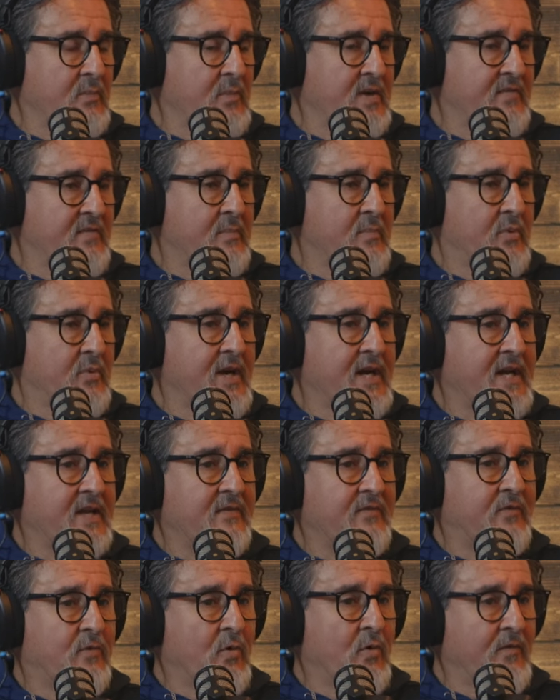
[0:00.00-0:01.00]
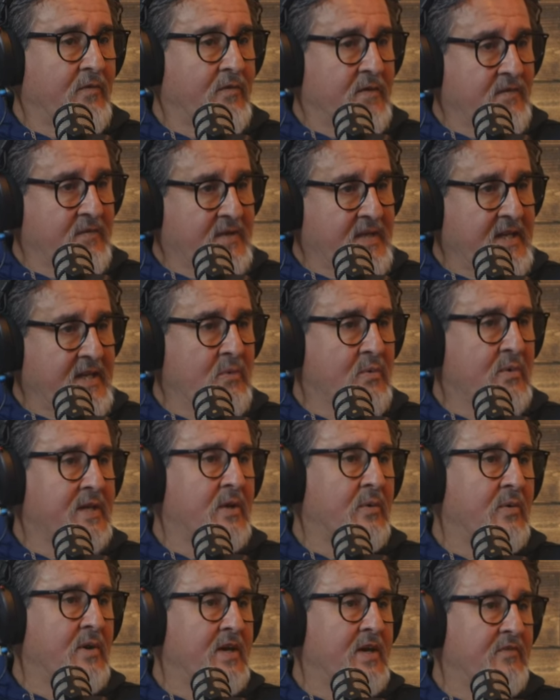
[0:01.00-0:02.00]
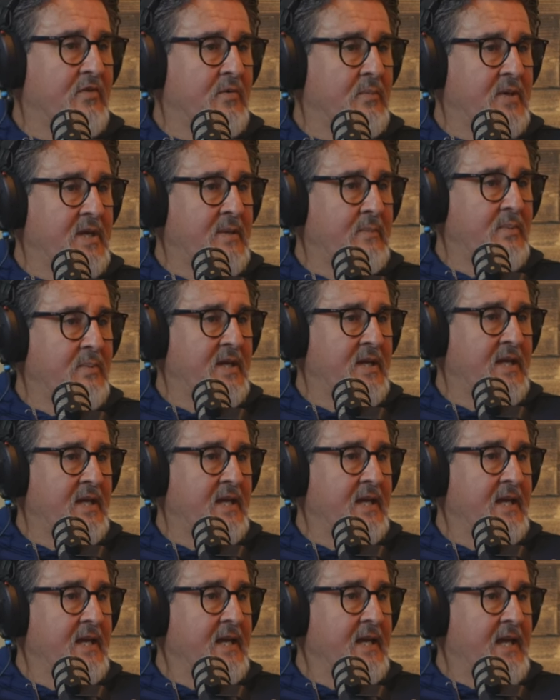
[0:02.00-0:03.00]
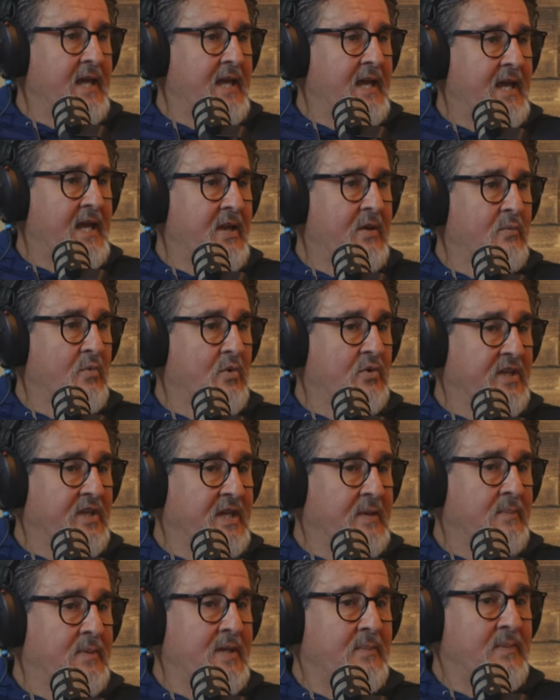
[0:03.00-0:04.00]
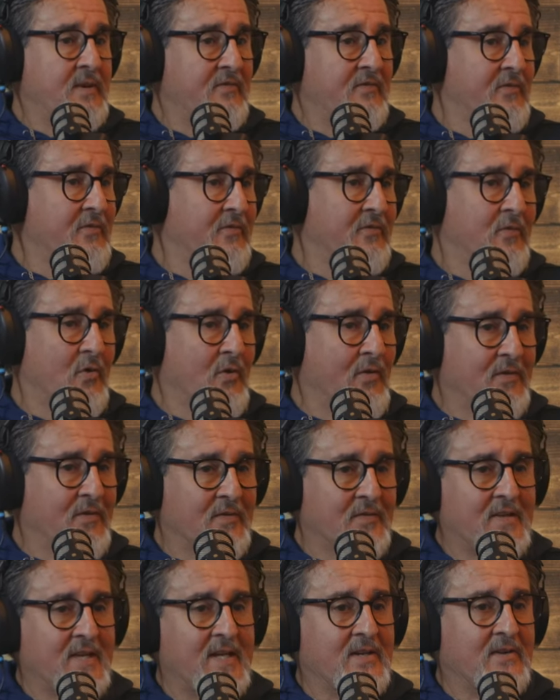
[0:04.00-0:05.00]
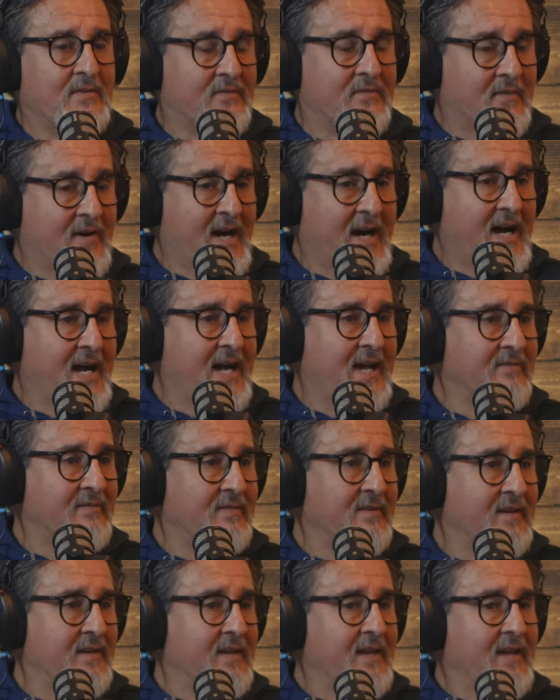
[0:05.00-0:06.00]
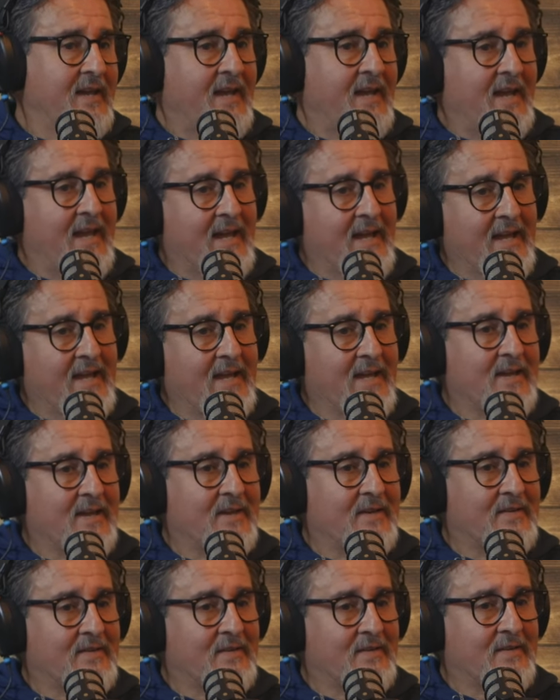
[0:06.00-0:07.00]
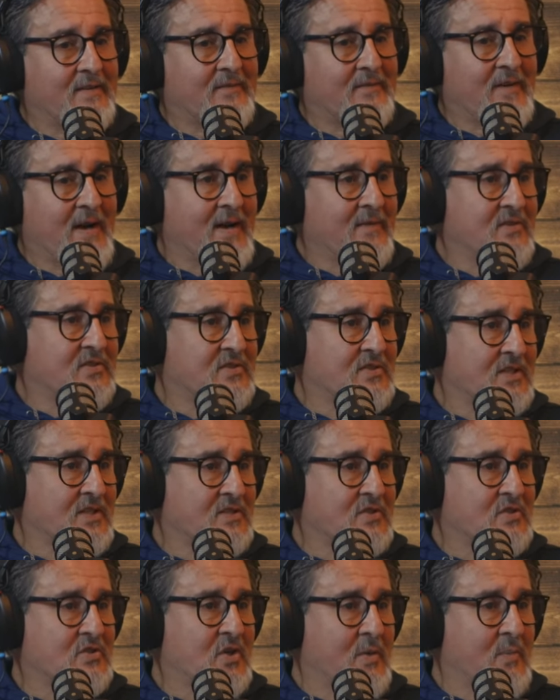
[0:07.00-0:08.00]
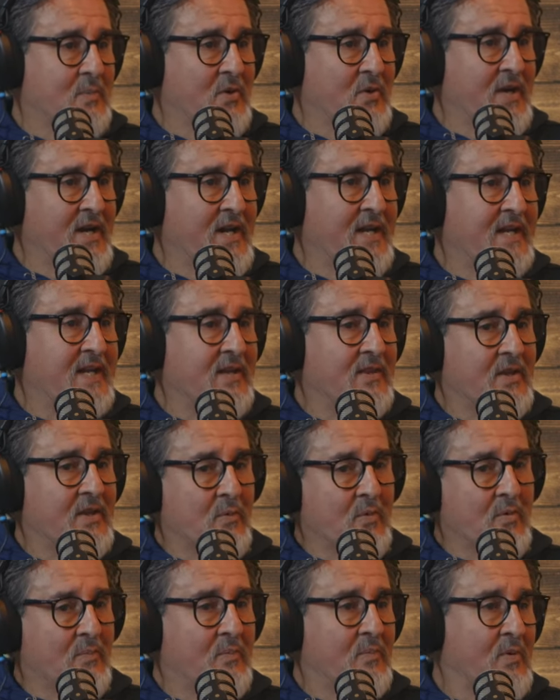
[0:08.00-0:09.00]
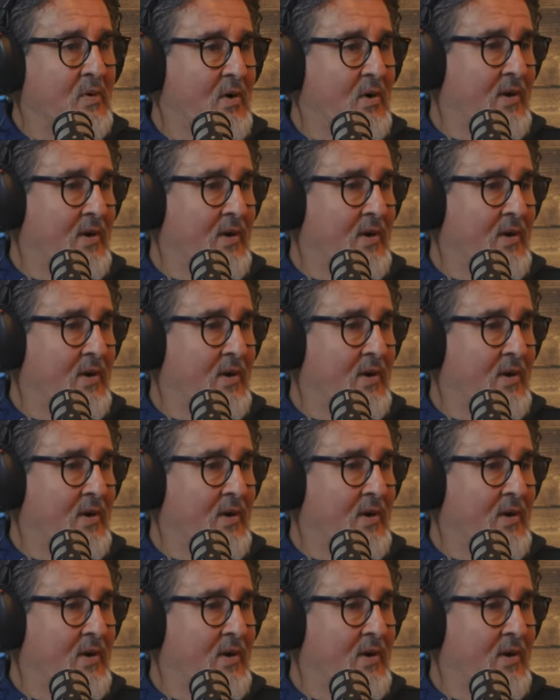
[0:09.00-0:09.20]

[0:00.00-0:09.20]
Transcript: a little bit of a break. 415, we get ready for BP, and we'll take BP from 415 to 5, and 5 to 6 is our break, and then we're